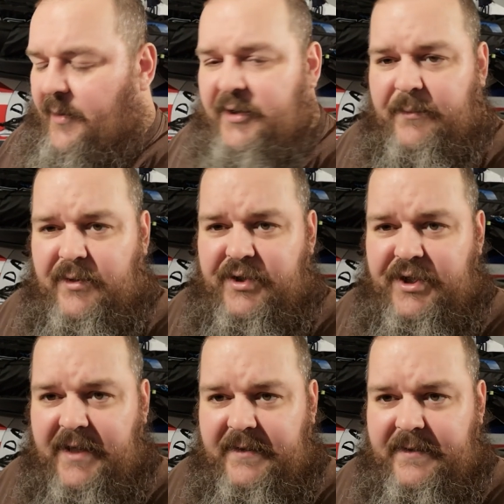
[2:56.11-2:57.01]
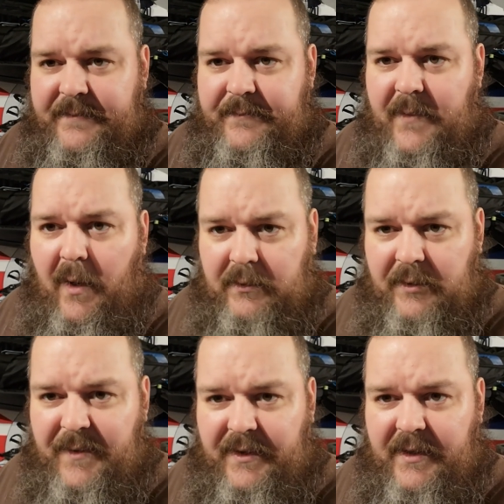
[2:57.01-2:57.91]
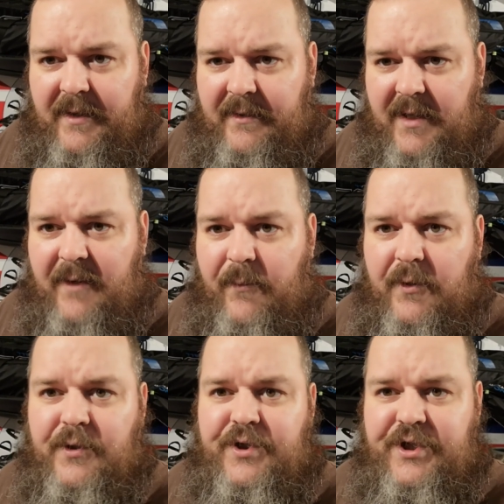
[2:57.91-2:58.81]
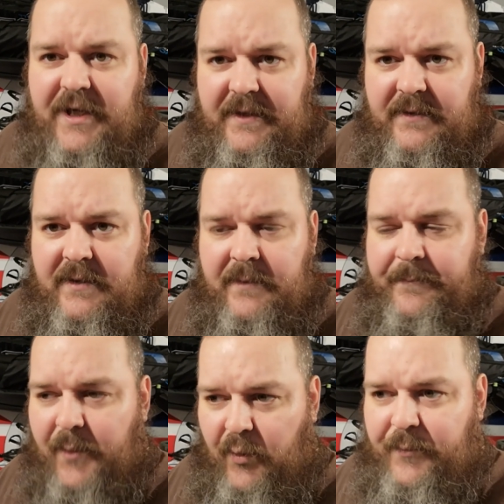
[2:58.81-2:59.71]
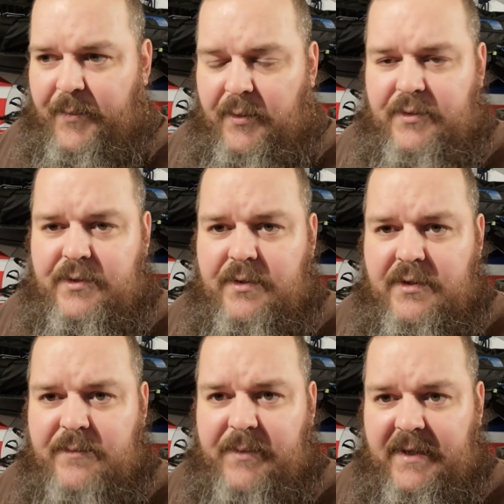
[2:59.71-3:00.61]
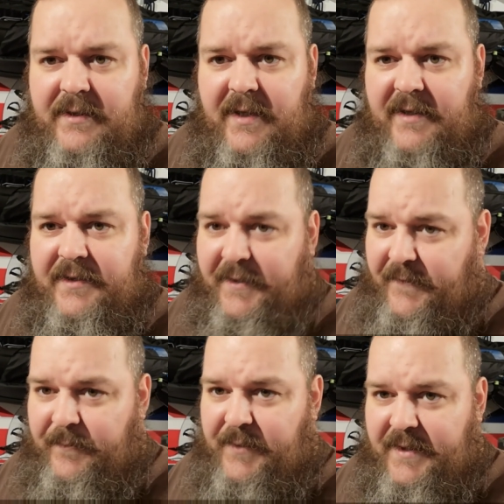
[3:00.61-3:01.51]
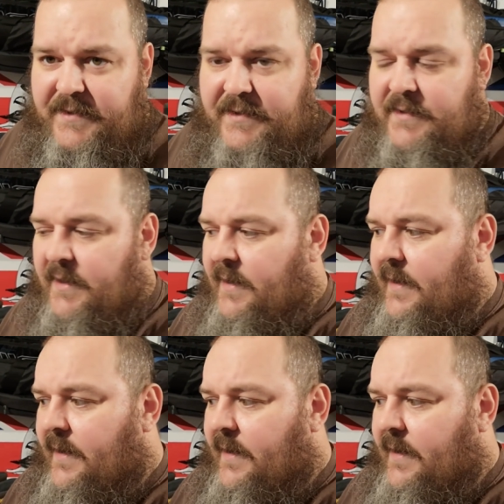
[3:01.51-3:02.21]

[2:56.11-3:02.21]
But they were shit. Ultimately, they were shit. Both boots split in different places,